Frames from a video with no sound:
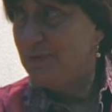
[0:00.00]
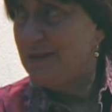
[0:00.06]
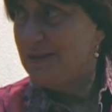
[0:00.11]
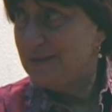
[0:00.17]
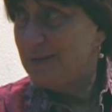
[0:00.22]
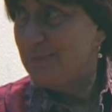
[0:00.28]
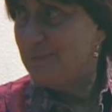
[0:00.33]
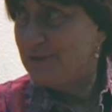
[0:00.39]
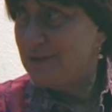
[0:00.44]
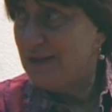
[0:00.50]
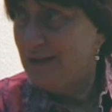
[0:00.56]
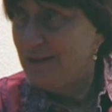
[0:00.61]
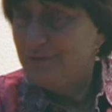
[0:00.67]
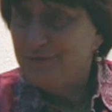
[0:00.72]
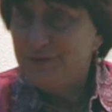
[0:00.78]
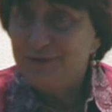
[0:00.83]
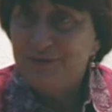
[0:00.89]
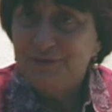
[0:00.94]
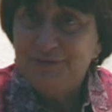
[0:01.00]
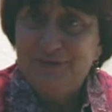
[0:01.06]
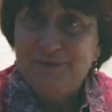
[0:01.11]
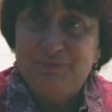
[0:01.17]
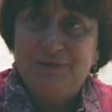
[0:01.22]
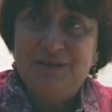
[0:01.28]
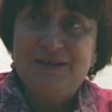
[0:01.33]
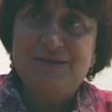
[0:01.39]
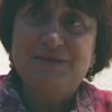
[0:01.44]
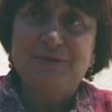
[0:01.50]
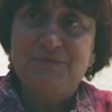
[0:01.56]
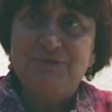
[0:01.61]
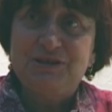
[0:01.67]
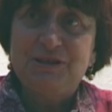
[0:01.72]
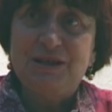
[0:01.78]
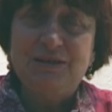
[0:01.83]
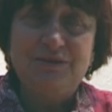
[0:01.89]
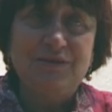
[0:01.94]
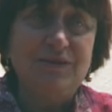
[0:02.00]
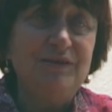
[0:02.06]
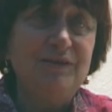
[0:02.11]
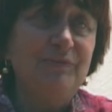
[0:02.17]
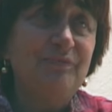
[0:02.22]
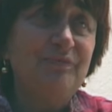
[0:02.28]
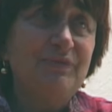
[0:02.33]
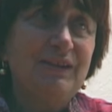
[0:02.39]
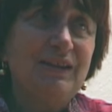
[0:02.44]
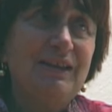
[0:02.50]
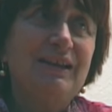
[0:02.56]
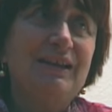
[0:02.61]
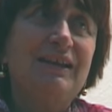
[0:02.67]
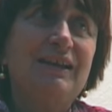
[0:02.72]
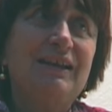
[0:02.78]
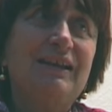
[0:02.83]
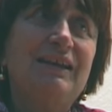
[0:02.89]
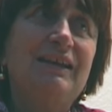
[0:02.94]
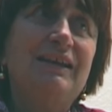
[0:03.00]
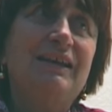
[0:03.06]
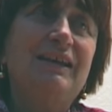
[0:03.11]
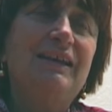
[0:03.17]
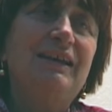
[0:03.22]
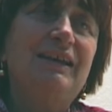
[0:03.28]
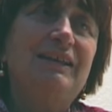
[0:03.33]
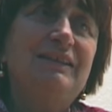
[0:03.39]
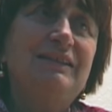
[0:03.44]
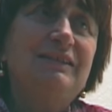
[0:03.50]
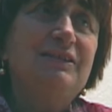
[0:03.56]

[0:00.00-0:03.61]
plays himself, you know, he plays the Michel Legrand. And